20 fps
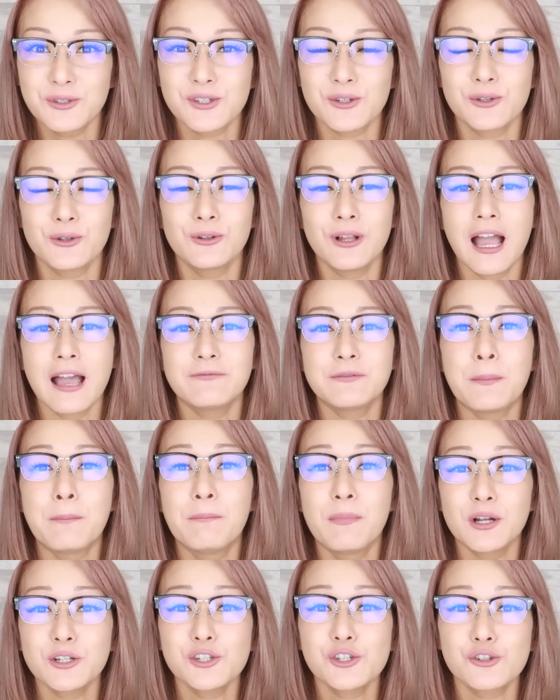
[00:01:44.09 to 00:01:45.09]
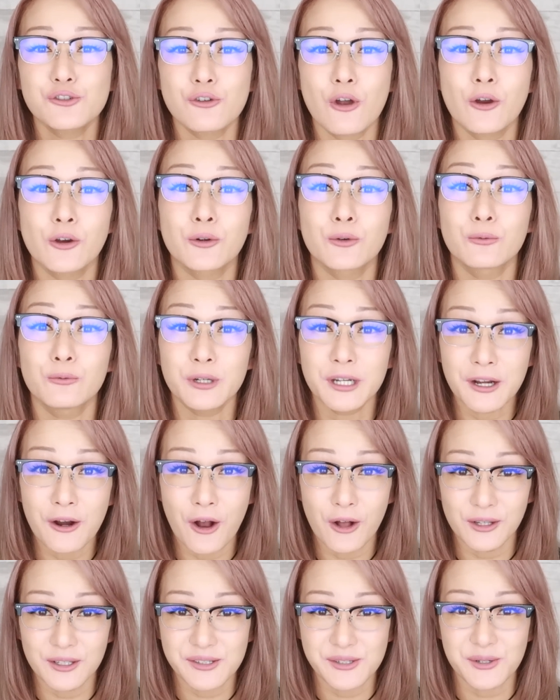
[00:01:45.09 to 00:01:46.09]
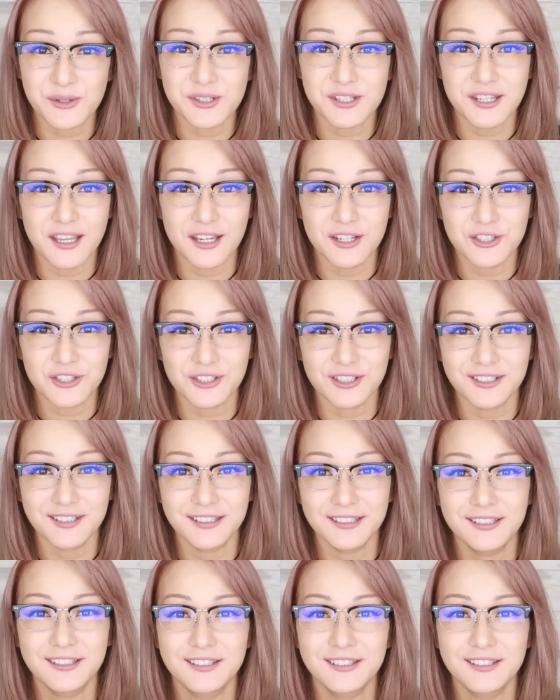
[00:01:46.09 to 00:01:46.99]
so you'll have a much stronger recall association.